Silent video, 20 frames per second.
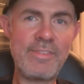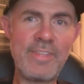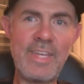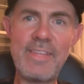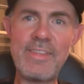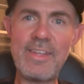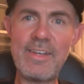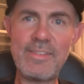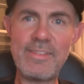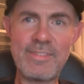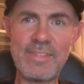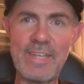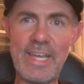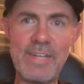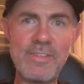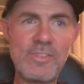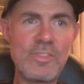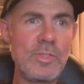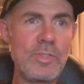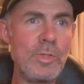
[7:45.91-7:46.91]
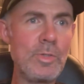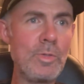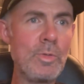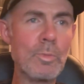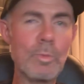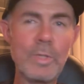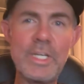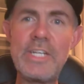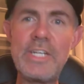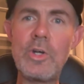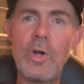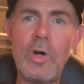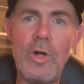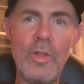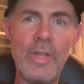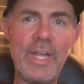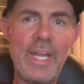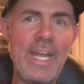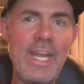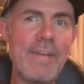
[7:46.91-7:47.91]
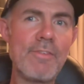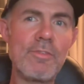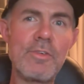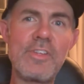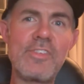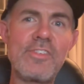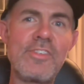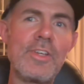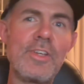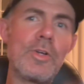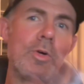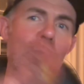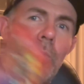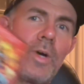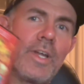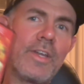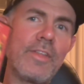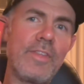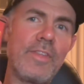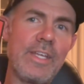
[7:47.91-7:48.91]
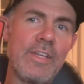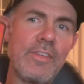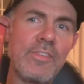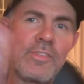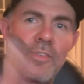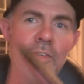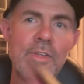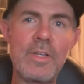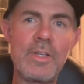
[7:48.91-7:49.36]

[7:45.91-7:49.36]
say they decide to recall every single one of these.